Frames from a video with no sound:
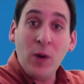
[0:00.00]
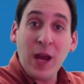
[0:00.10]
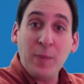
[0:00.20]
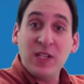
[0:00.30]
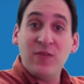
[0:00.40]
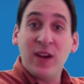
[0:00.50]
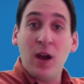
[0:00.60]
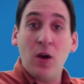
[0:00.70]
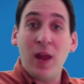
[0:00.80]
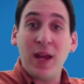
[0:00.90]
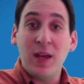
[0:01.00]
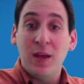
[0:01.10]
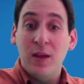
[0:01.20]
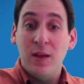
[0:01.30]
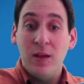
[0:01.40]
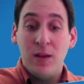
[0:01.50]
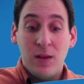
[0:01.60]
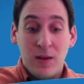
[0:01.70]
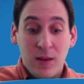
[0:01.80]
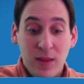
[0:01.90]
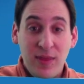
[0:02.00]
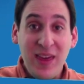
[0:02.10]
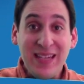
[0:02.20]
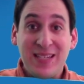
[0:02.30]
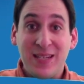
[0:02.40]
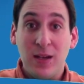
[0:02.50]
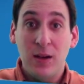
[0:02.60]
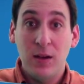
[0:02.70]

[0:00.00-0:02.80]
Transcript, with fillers: happens if I go like this?